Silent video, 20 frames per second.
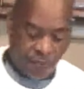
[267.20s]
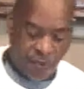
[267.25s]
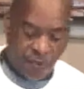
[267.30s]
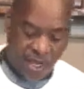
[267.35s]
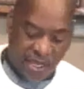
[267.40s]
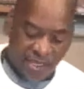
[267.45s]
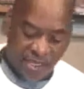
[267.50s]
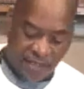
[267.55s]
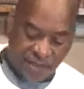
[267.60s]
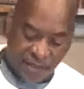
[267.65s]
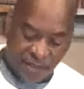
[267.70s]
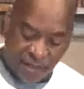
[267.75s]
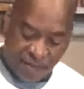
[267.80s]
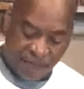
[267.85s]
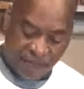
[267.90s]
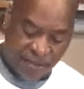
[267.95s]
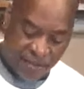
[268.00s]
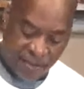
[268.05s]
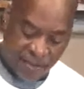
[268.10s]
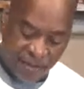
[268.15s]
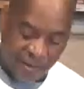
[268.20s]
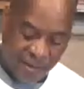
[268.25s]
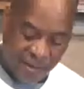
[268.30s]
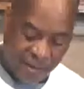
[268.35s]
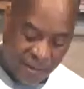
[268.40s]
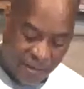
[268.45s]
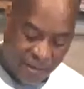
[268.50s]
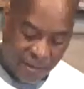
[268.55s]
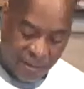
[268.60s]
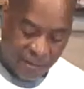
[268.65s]
to wind up
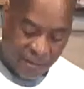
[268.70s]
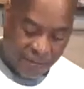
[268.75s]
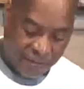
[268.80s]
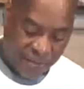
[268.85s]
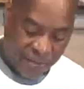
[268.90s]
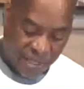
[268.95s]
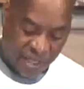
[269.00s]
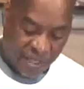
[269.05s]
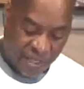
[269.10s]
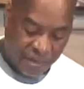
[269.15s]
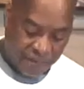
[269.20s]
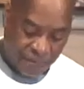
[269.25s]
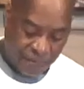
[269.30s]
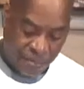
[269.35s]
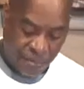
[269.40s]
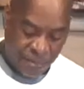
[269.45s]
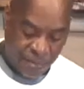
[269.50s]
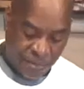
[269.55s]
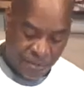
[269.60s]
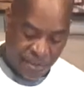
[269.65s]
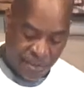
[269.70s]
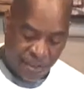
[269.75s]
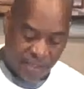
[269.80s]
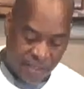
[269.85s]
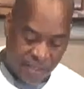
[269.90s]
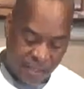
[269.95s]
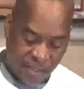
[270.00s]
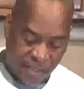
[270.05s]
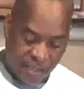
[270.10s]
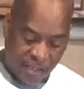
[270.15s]
being put
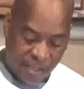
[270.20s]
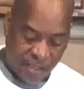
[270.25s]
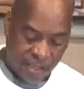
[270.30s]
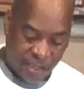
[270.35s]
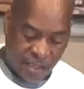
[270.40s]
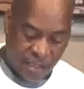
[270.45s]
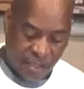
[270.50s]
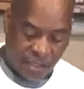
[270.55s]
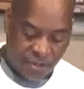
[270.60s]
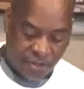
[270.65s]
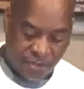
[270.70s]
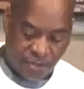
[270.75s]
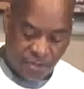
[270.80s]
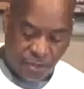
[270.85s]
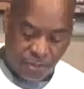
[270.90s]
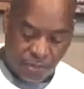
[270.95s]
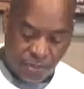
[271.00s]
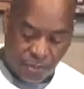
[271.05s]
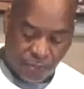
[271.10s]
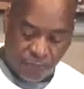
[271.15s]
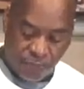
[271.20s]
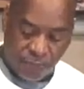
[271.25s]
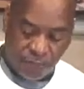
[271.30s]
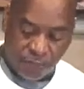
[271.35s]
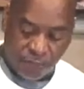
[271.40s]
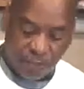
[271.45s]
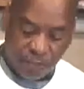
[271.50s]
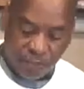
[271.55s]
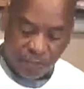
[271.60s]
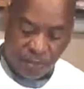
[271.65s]
into
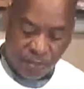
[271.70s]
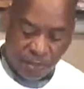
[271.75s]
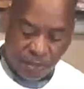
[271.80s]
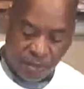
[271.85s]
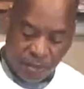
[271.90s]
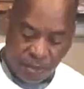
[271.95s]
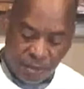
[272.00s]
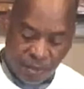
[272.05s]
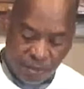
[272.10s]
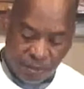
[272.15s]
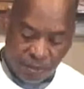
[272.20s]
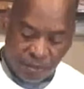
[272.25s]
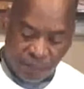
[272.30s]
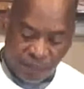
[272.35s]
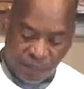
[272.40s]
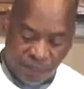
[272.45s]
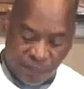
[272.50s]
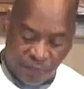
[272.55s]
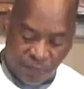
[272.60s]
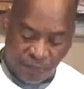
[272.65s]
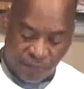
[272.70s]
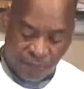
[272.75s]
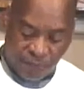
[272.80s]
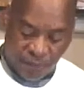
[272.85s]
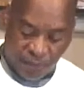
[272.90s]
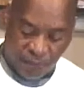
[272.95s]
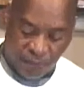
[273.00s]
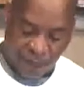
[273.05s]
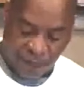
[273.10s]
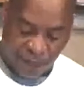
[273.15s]
the
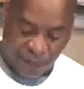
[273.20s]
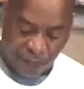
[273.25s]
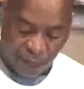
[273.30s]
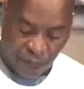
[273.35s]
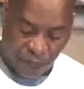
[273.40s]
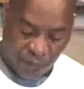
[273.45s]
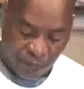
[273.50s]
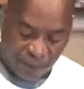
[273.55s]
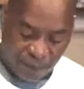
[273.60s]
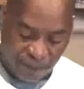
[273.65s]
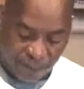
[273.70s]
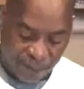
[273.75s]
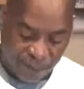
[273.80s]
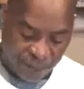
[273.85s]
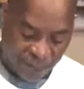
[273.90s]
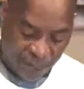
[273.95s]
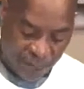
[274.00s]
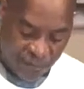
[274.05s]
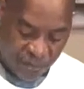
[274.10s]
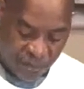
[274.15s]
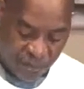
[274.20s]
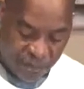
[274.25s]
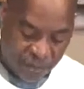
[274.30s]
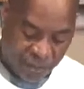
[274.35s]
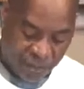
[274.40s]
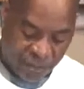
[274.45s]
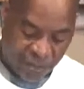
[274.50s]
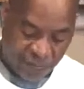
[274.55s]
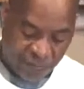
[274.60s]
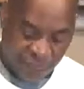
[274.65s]
refrigerator for
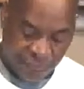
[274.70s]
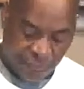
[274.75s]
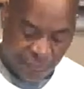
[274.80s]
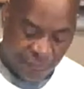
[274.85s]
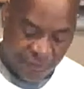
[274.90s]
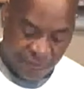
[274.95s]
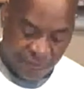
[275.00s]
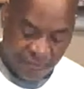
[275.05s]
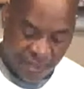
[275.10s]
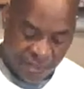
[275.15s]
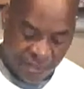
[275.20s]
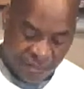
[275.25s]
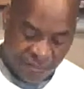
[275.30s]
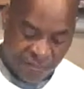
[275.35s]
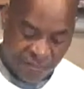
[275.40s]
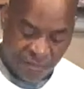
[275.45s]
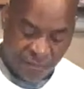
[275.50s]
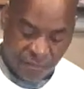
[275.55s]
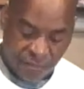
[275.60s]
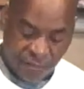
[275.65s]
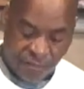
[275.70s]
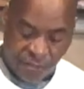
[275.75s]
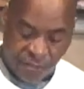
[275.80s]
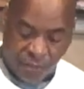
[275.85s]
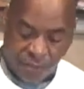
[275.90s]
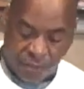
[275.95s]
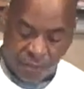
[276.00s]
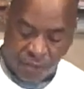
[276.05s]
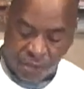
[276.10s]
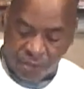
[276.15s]
like thirty minutes. So
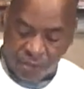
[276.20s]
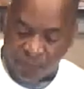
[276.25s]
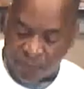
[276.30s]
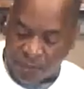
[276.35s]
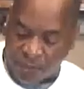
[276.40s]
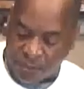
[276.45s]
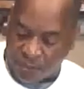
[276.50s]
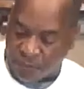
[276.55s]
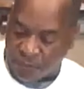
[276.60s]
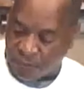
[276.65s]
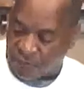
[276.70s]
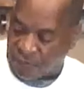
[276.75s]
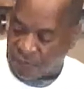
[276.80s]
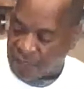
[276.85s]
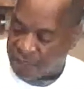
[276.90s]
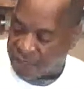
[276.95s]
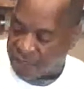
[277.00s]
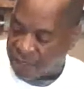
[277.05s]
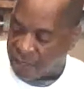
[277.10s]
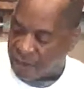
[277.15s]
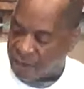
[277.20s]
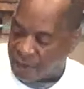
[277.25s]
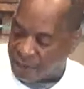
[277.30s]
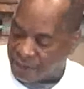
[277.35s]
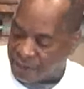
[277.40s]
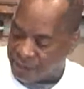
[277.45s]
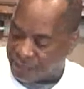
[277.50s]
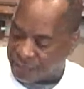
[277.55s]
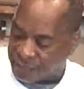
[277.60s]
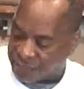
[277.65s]
all we're doing right now
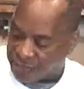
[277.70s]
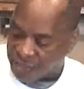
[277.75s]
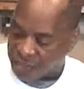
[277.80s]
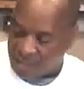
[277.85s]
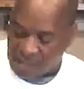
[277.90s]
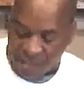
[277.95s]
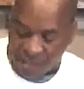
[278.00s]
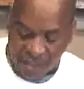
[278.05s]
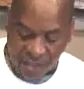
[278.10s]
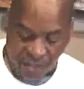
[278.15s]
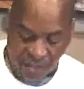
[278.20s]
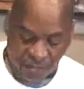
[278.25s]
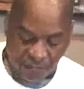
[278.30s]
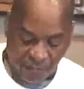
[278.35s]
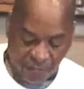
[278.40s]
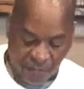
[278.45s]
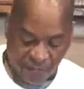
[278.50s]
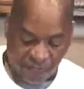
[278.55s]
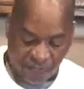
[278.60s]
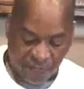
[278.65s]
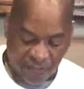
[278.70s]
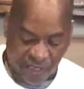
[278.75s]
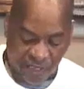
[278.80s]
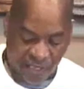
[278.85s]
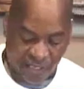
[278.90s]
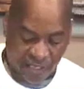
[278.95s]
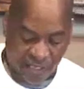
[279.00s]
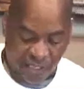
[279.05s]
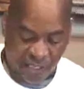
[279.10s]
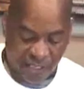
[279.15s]
is we're
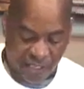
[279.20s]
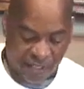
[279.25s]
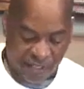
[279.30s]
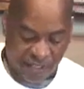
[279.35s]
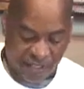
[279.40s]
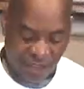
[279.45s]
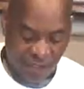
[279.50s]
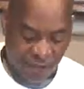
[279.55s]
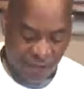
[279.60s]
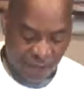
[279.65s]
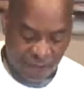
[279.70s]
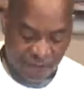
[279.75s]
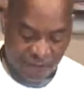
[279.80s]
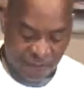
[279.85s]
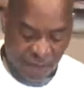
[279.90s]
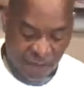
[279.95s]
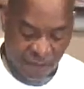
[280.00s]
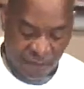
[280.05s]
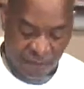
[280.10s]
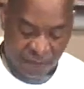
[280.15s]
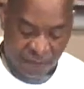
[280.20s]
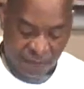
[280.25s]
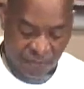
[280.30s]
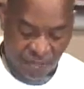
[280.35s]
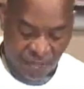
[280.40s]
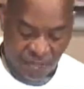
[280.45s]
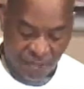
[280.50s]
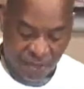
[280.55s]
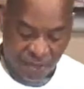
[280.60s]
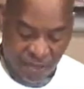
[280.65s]
flaking, you know, um,
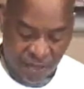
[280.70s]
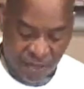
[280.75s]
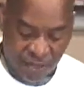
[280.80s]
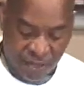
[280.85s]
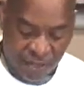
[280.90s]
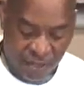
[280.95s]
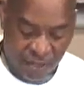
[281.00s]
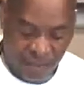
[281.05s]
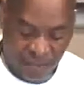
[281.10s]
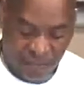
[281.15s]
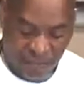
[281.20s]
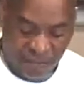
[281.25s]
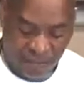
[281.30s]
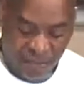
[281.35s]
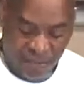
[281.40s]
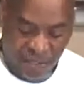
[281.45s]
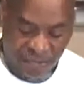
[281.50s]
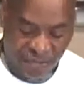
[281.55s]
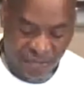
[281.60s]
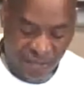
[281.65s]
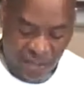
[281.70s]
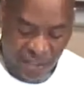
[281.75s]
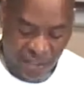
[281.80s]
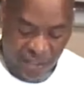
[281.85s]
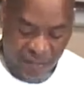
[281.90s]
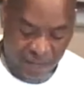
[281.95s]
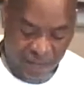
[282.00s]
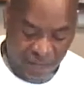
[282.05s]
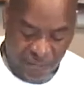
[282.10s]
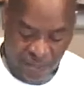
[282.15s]
mixing
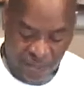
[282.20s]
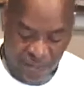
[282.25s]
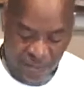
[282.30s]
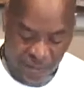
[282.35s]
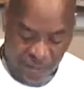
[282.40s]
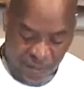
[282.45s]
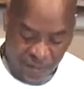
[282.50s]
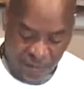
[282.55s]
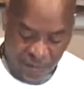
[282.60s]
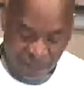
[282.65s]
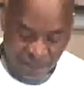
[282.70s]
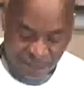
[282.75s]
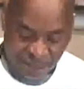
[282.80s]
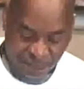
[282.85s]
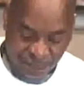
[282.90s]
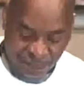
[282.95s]
it, but um,